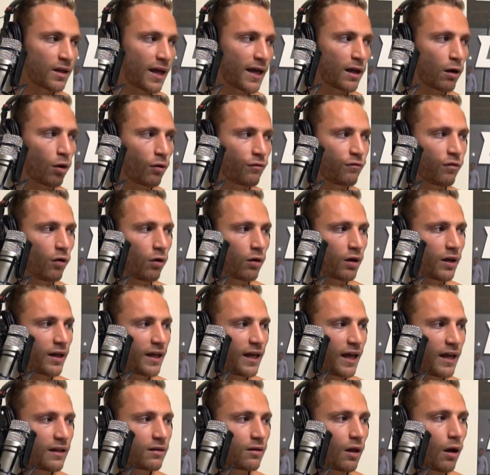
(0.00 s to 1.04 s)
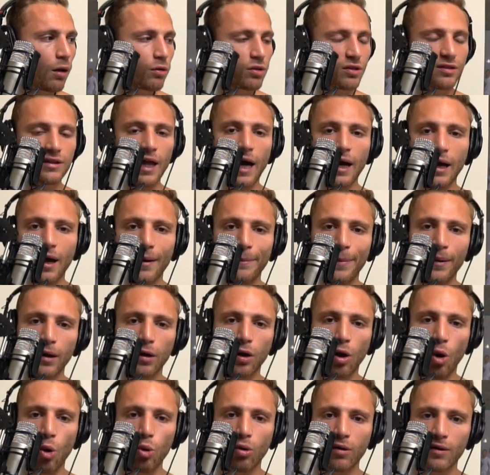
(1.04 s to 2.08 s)
And I'll fucking get I'll stock up
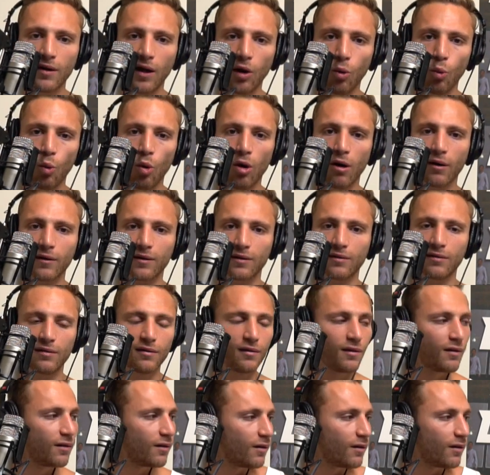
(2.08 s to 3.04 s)
on coconut water.